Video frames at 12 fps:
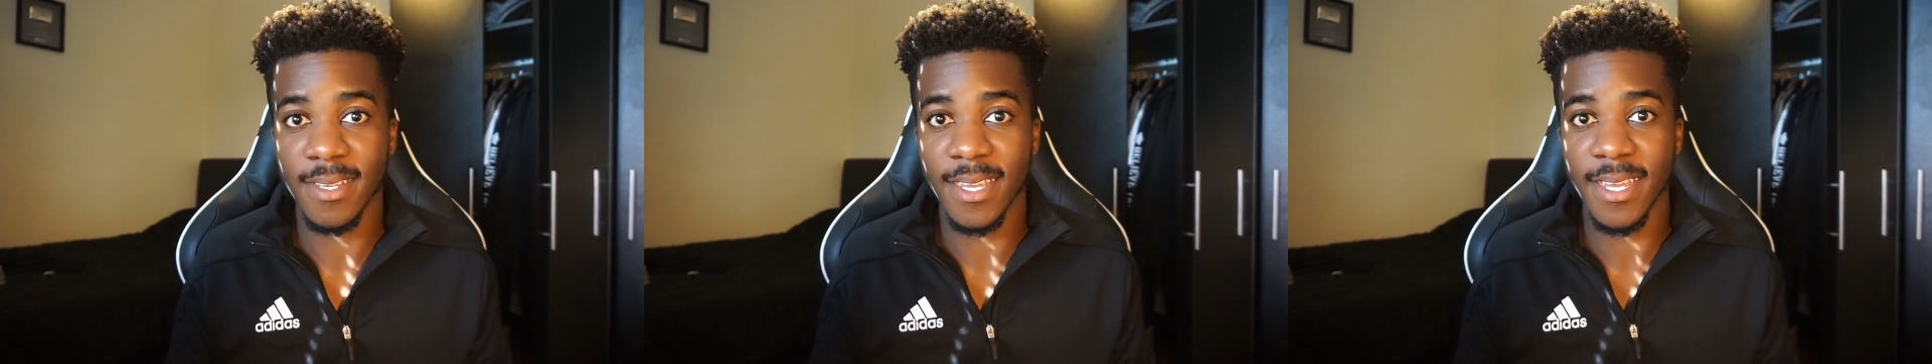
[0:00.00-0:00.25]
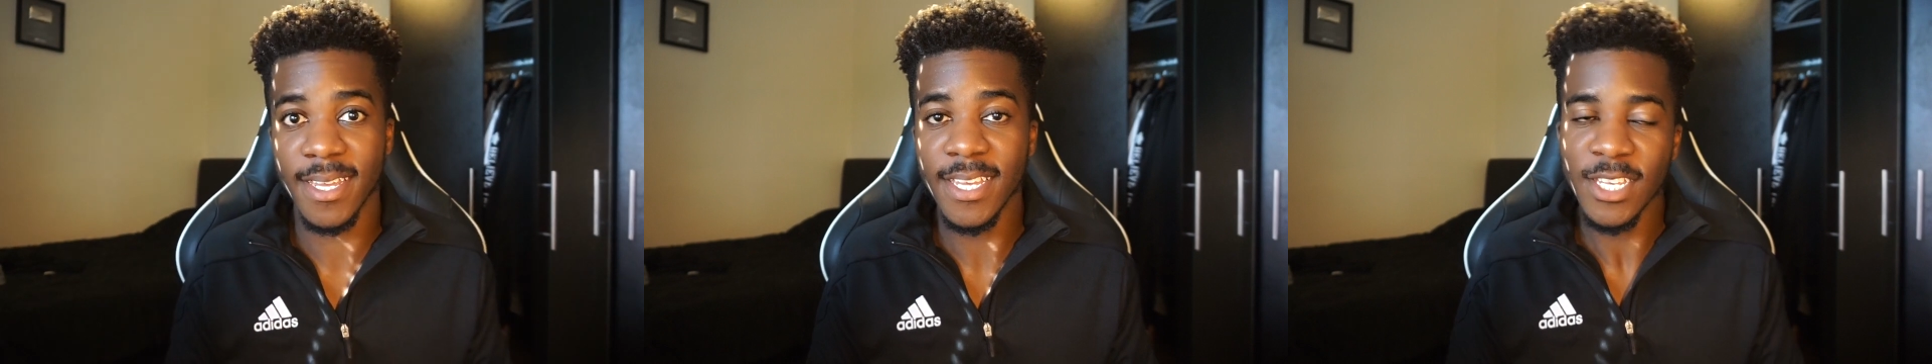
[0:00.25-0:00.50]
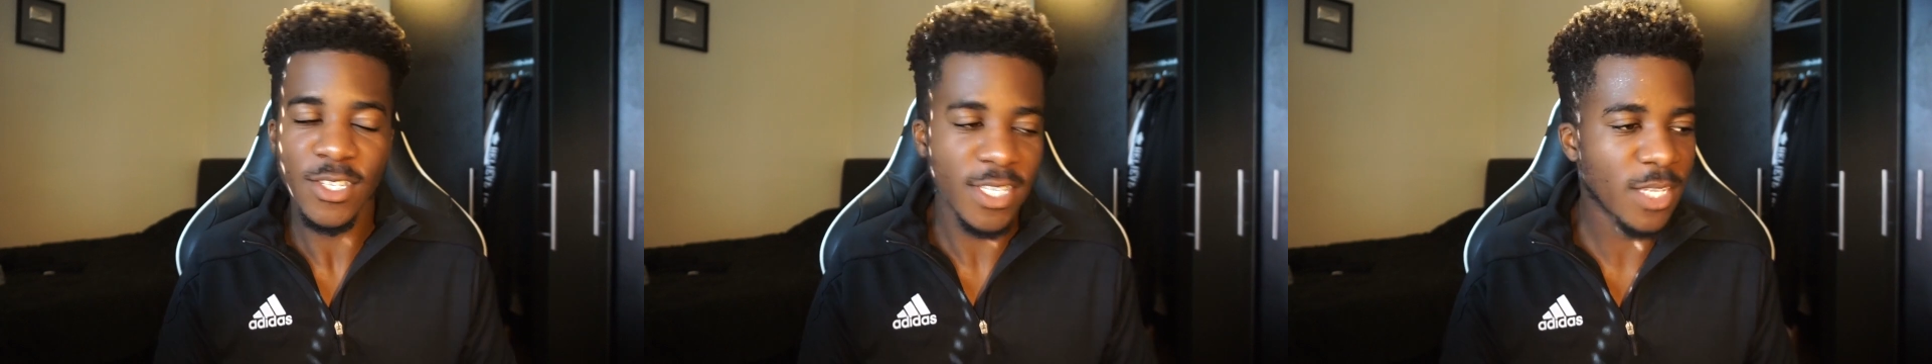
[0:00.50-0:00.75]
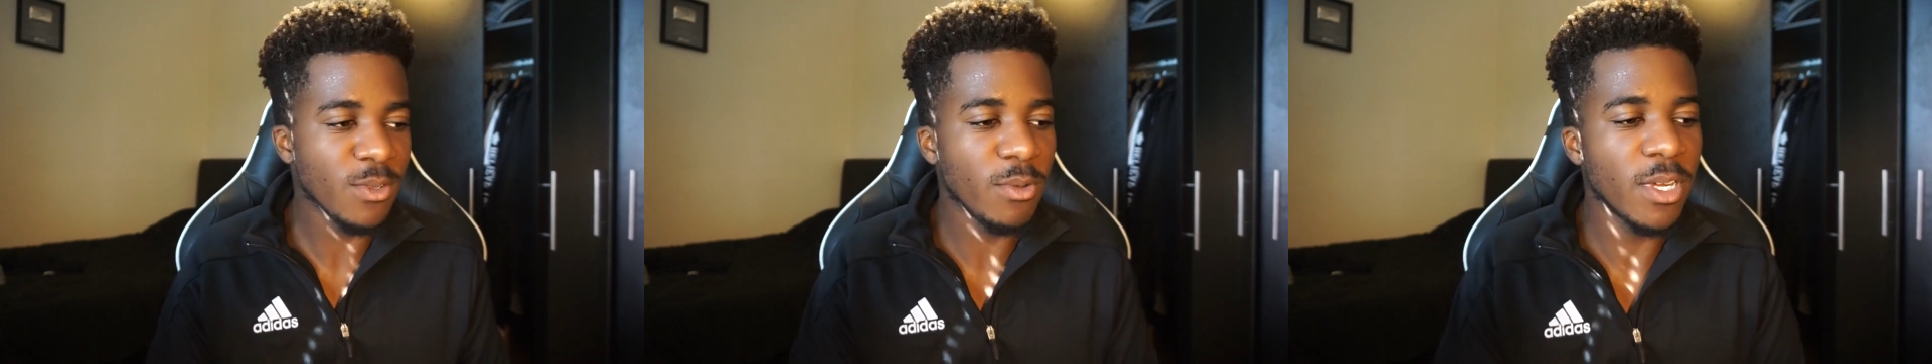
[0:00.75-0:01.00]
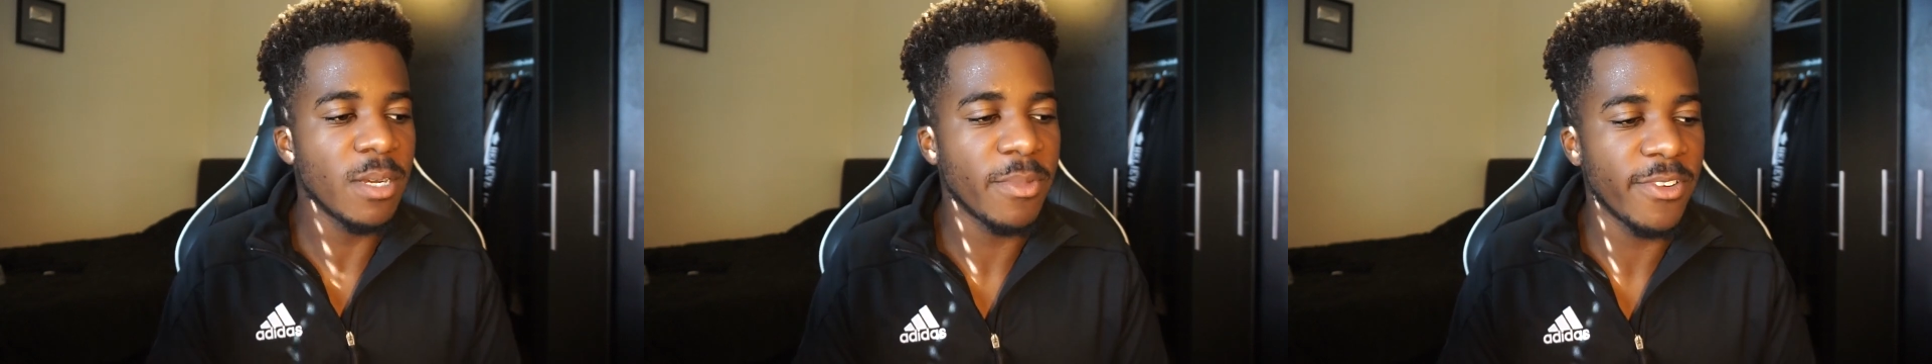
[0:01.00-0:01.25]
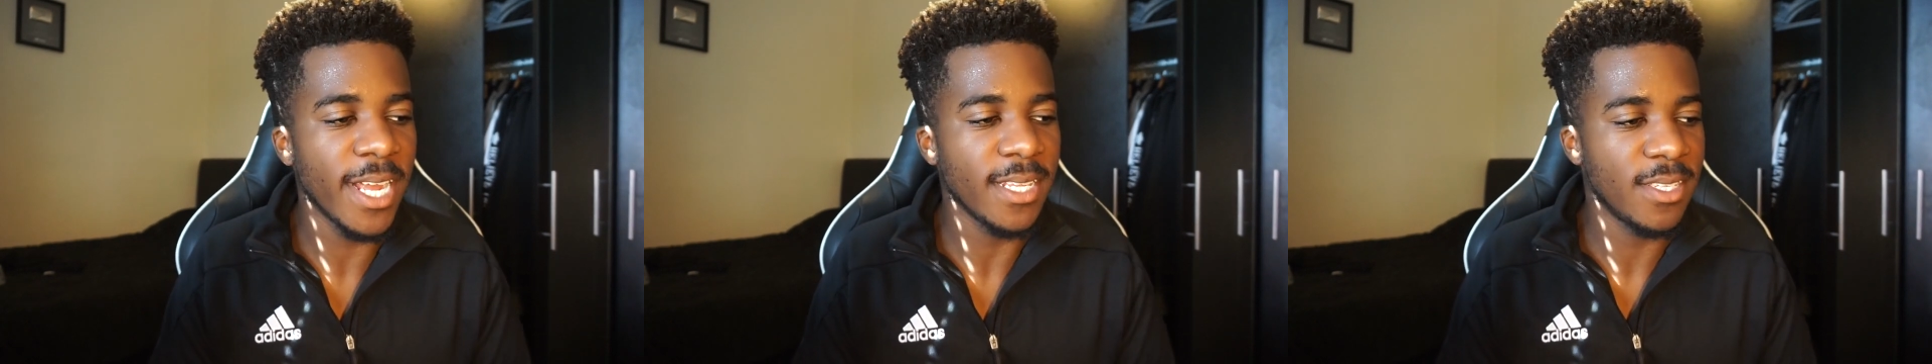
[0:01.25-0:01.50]
yeah so that's what we're going
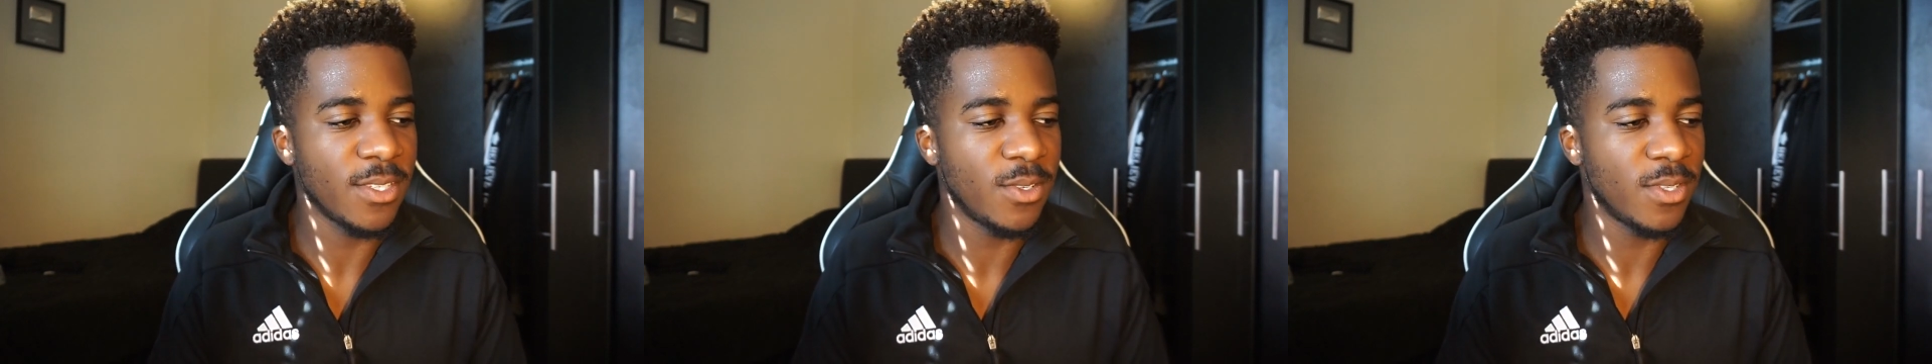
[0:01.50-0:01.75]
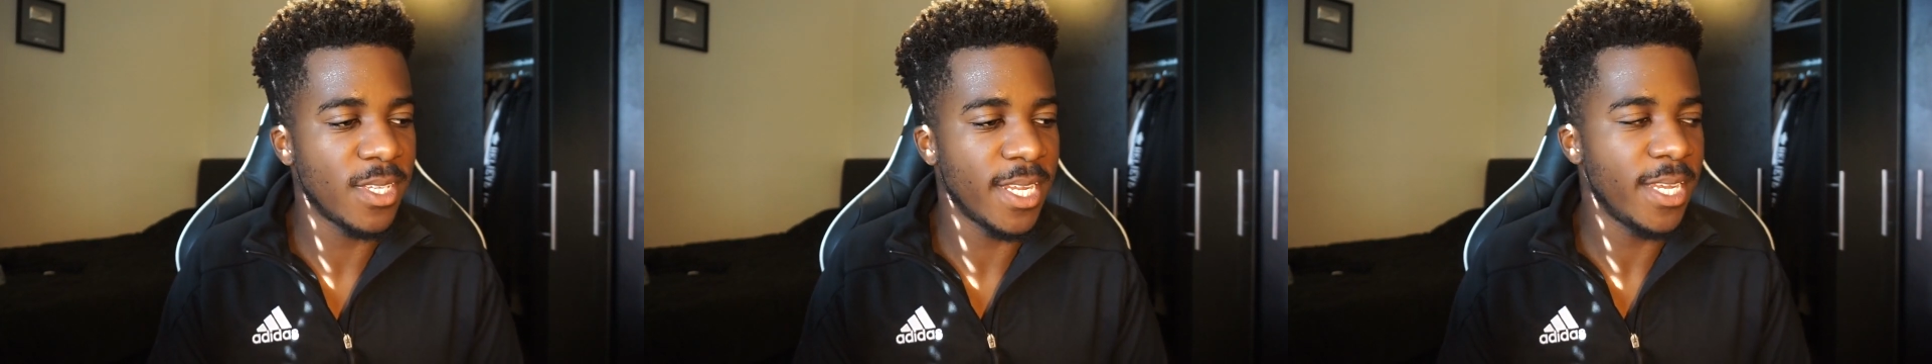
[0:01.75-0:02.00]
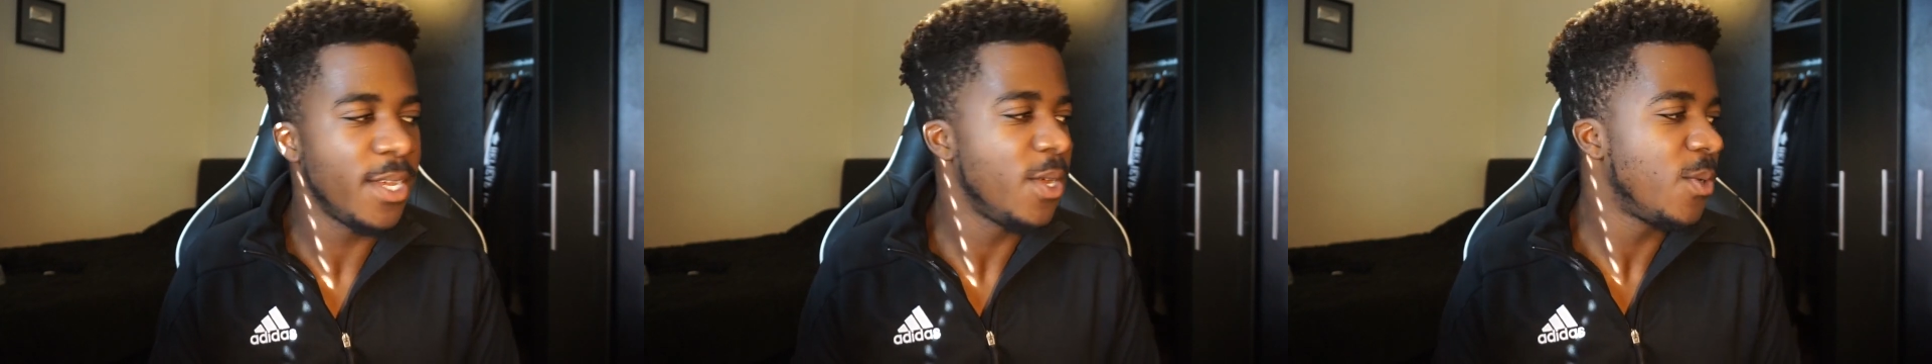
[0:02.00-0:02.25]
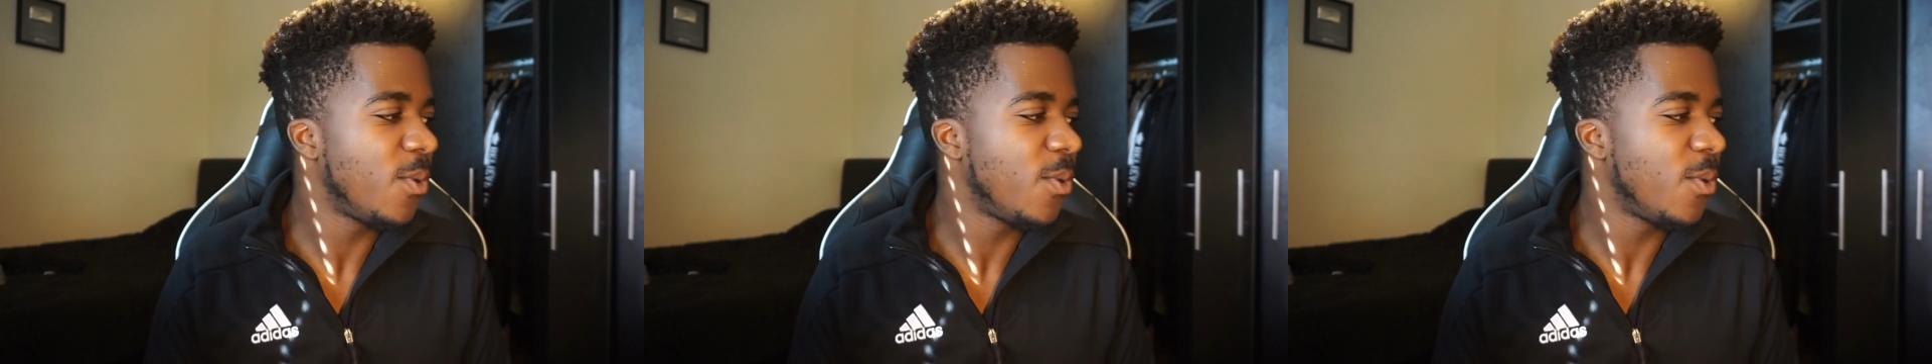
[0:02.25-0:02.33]
to be reacting to today